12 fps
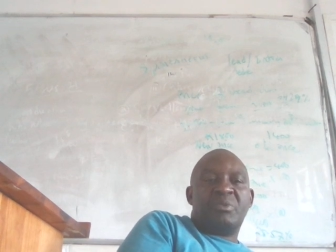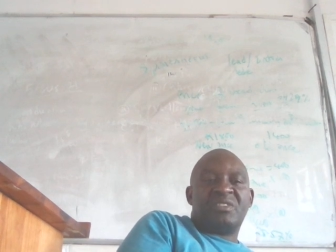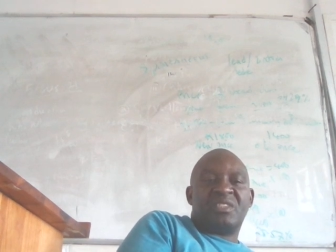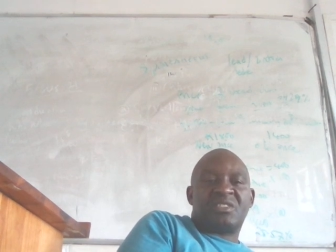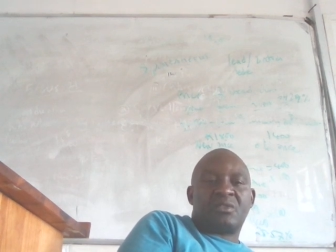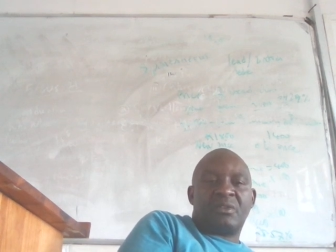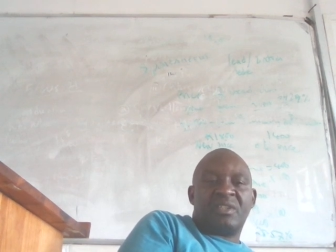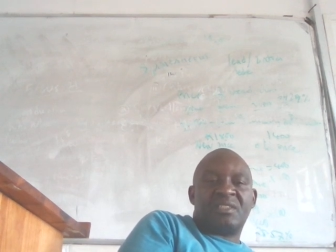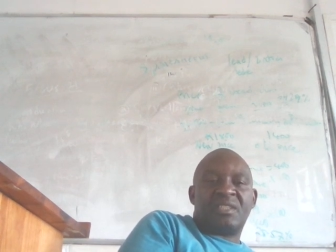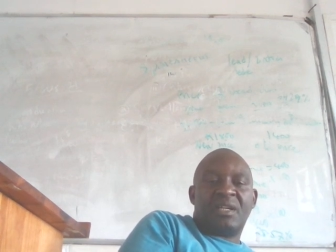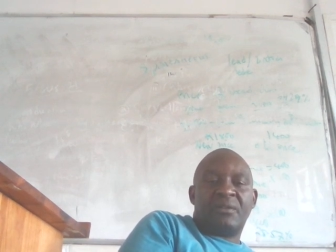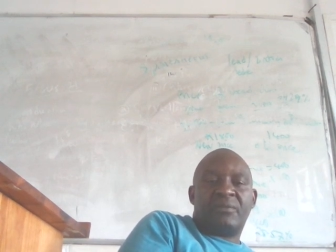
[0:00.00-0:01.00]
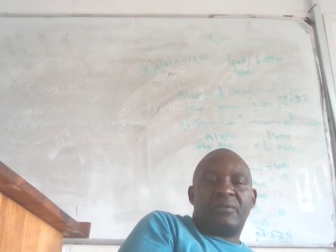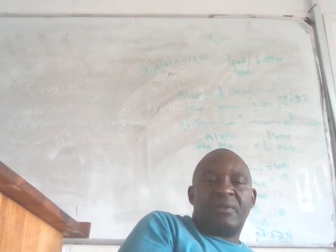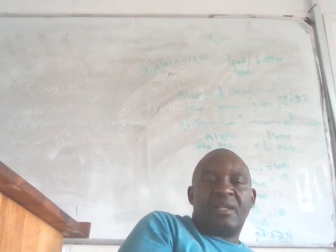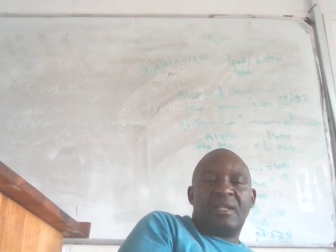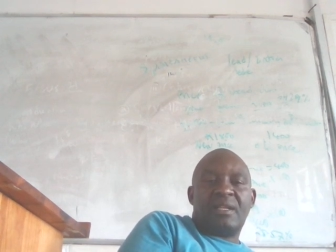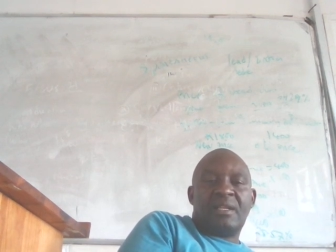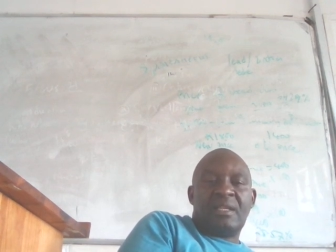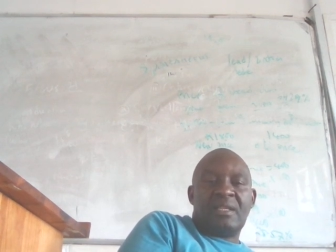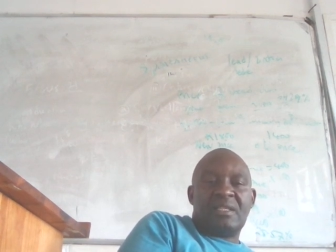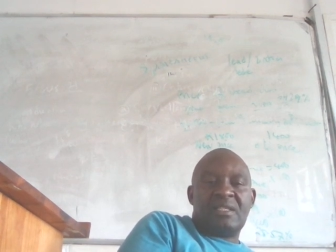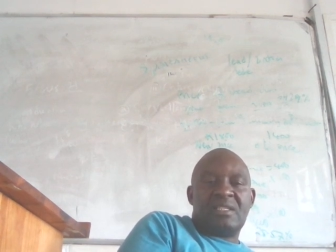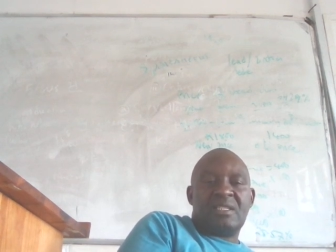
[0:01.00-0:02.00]
business stories have
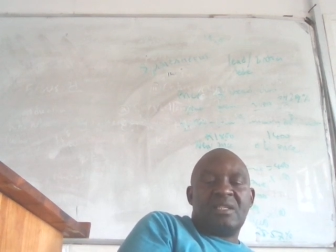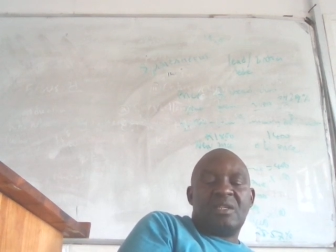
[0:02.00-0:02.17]
led